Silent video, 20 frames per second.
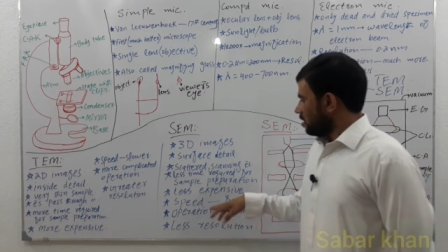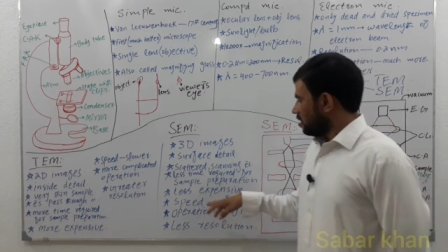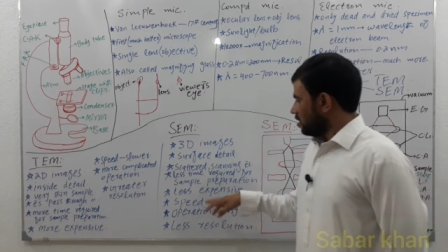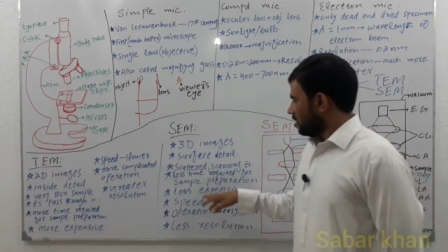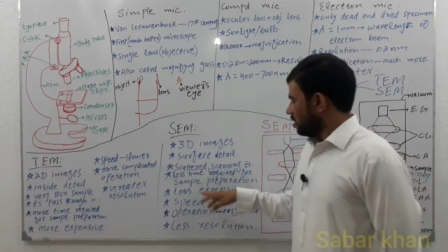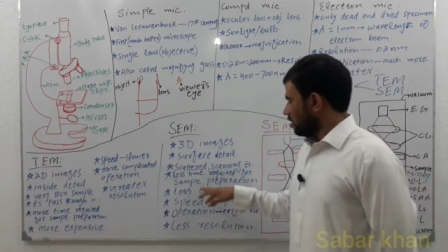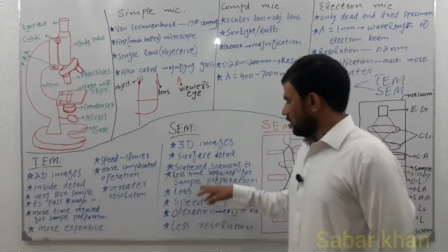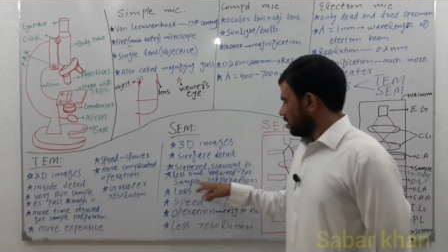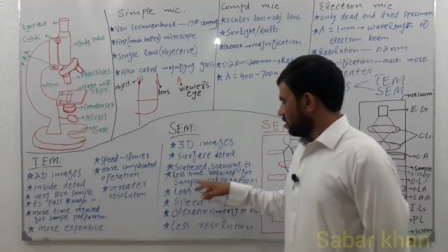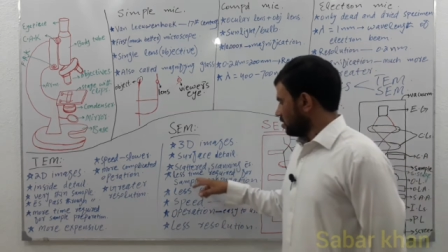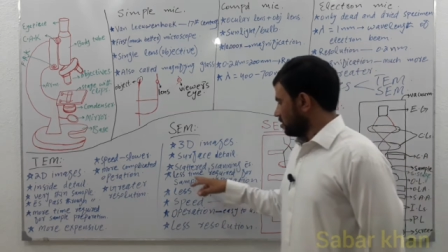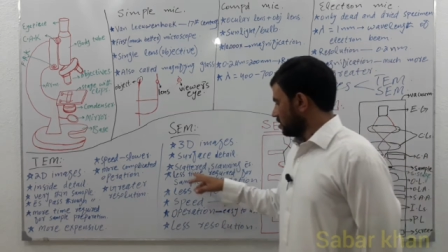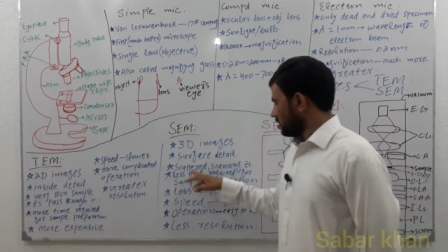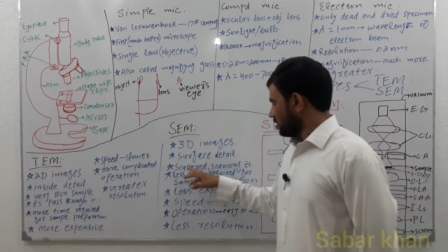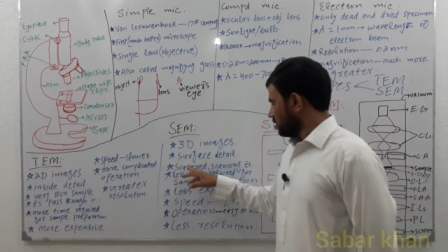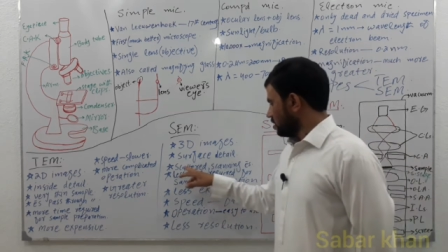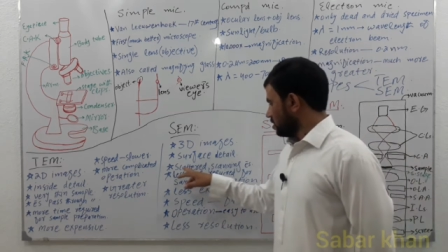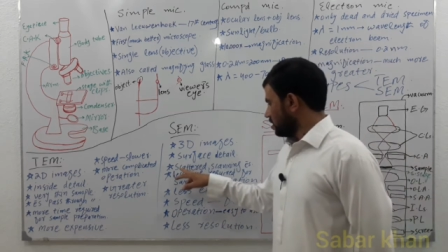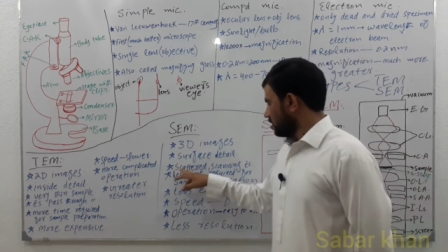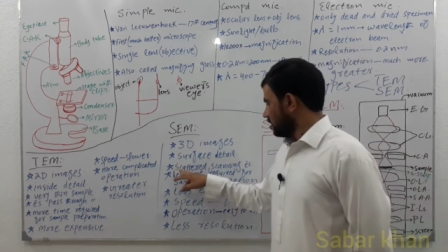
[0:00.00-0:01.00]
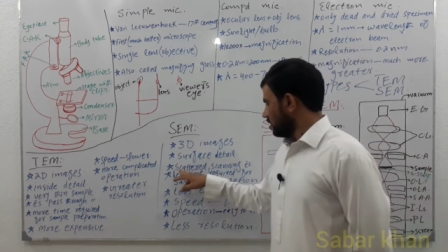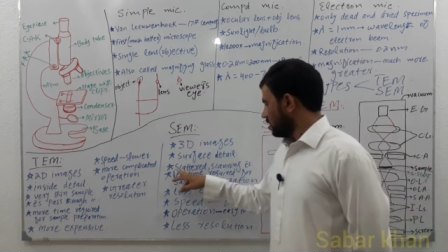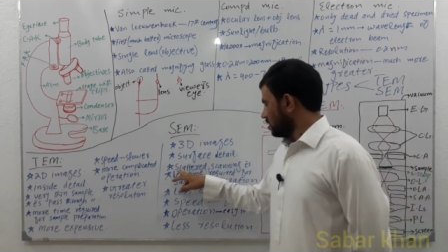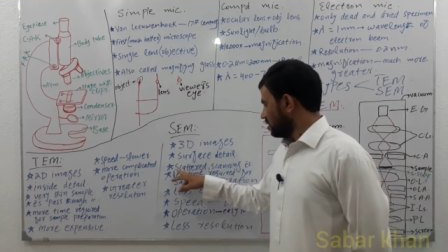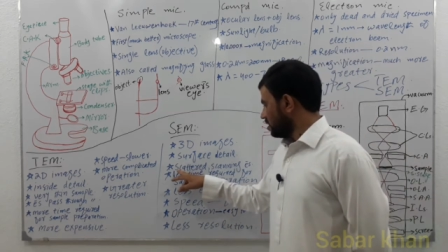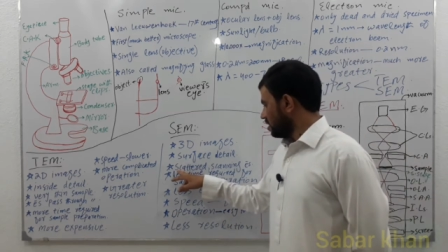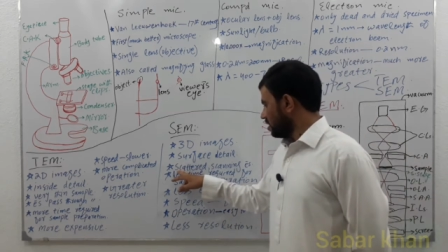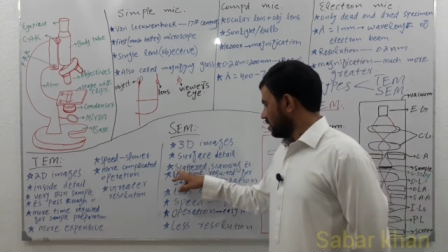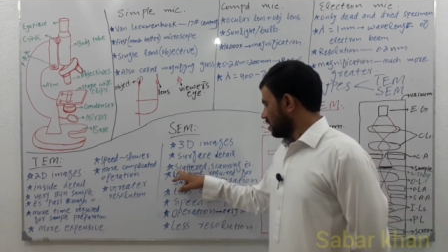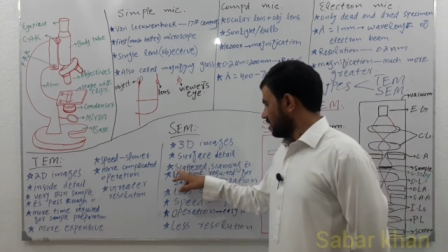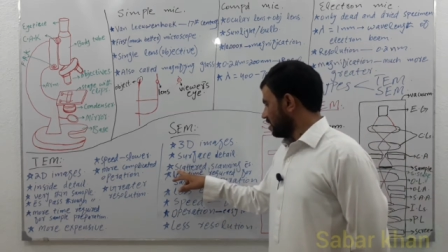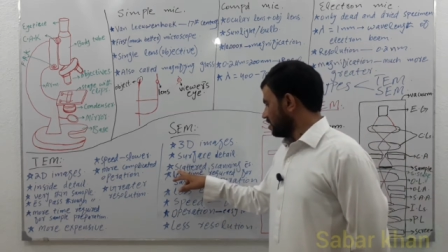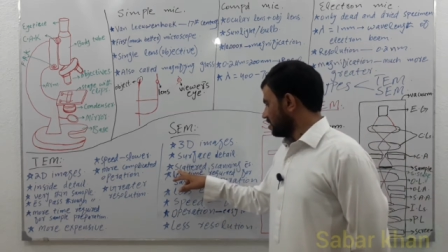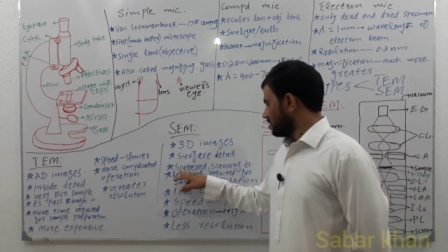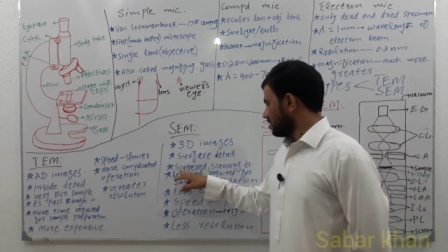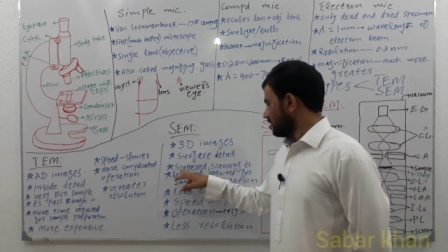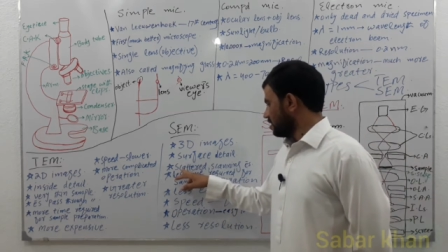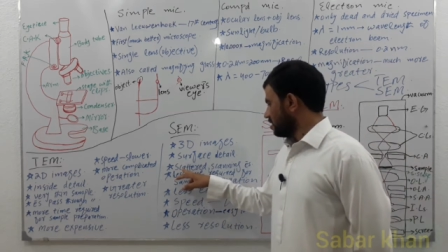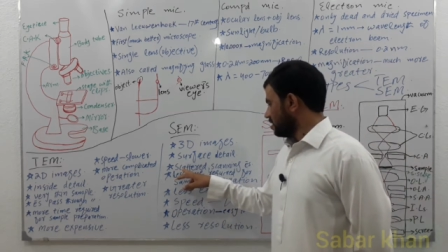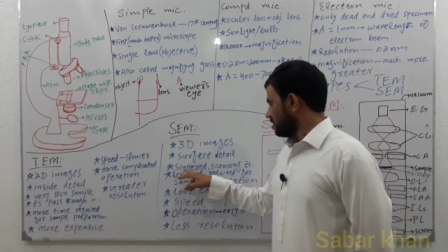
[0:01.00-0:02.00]
Uh, uh, there
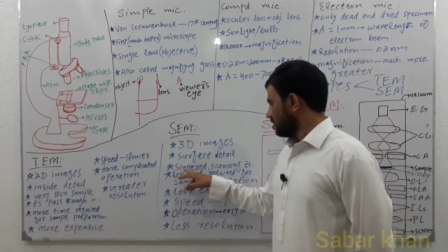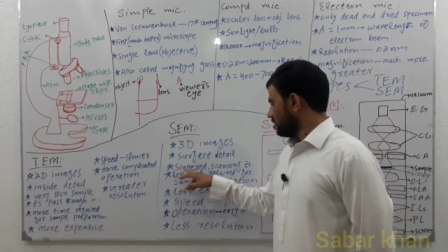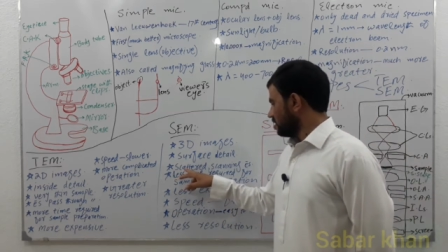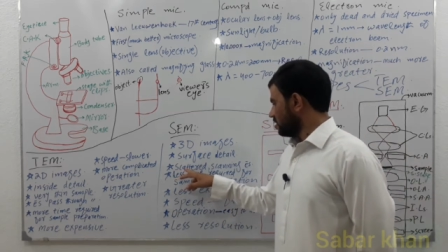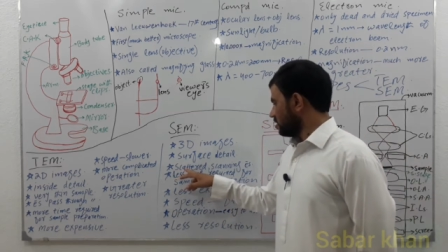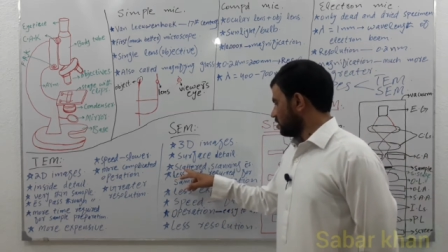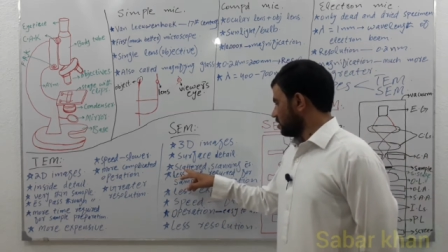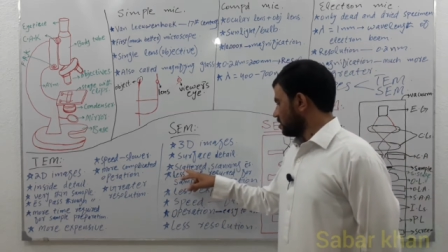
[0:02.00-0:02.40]
is the